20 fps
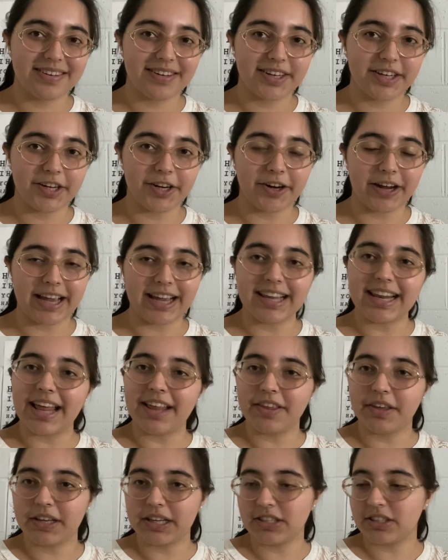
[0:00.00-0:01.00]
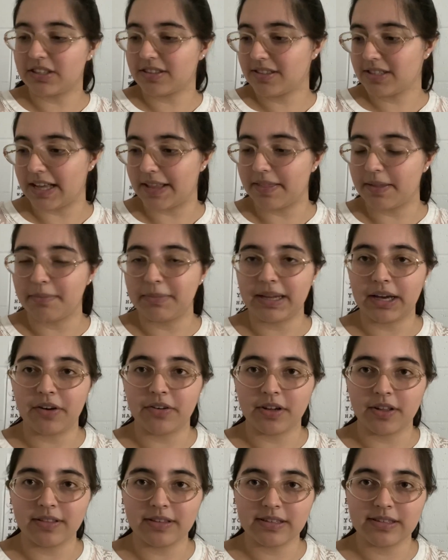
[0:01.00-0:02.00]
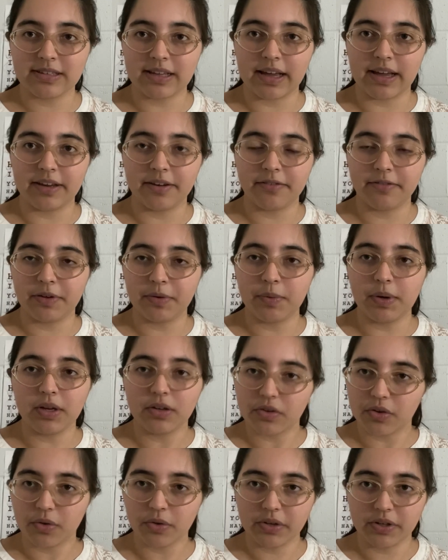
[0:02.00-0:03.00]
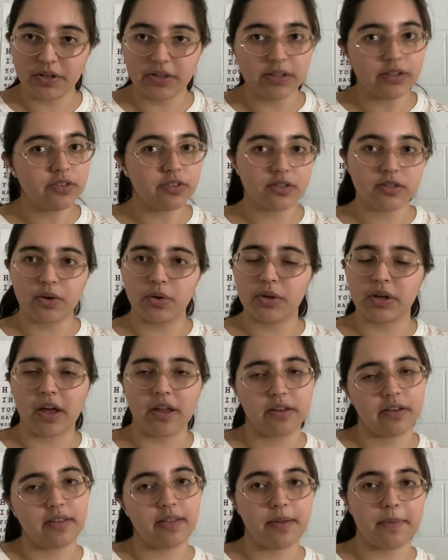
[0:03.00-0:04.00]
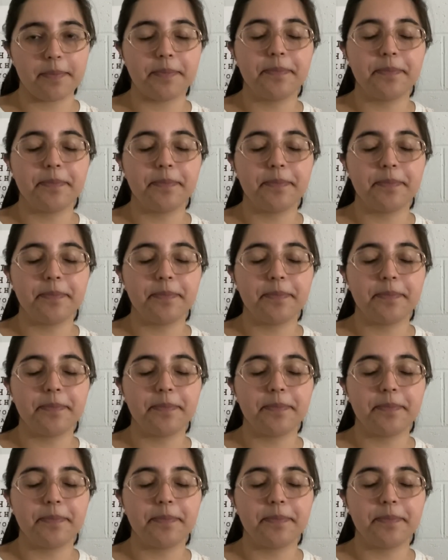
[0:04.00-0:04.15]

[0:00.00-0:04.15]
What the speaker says: Great, and you can just set them down on the side if you want, or you could just hold on to them.